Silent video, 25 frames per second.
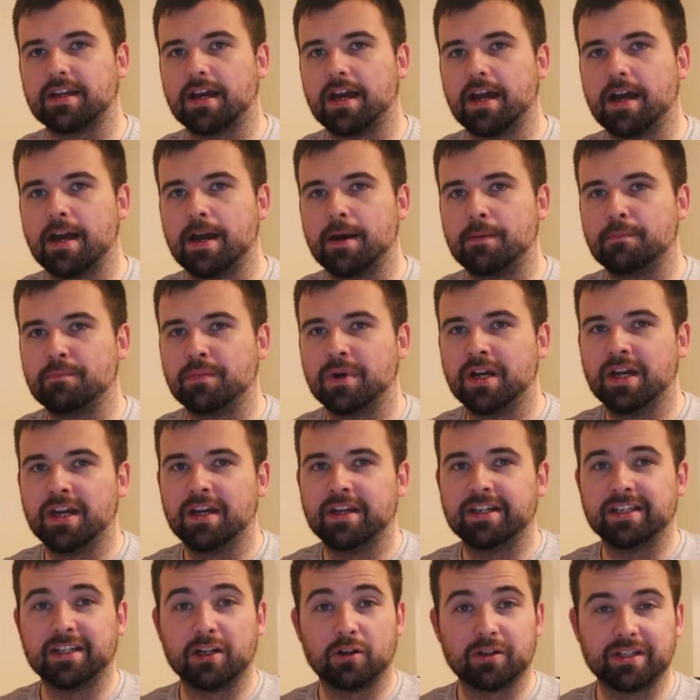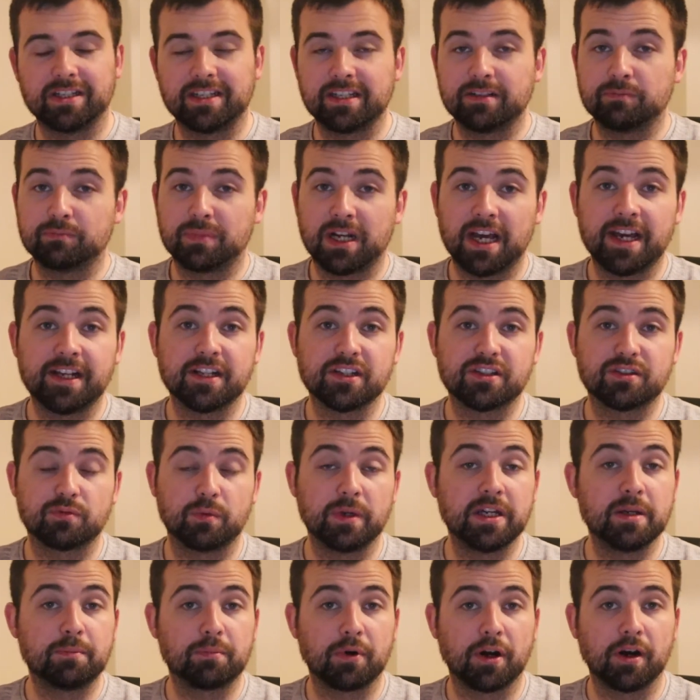You know, they didn't play the
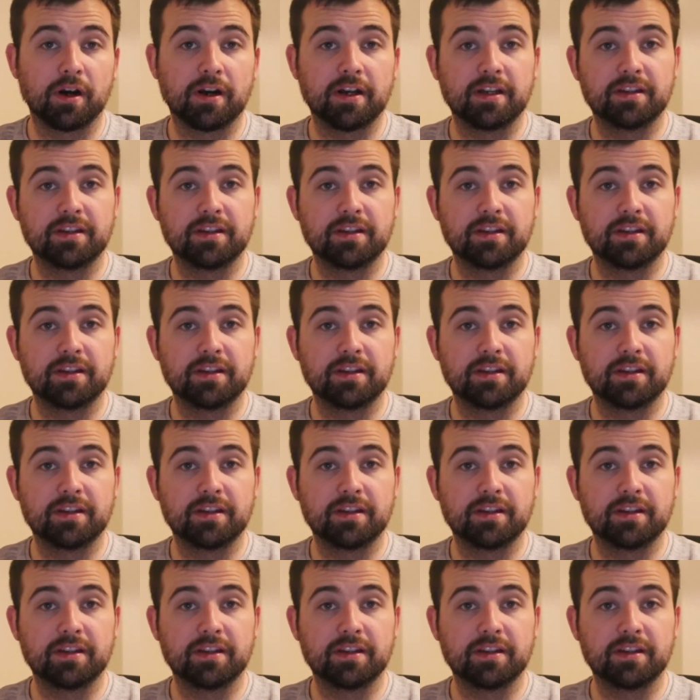sweeper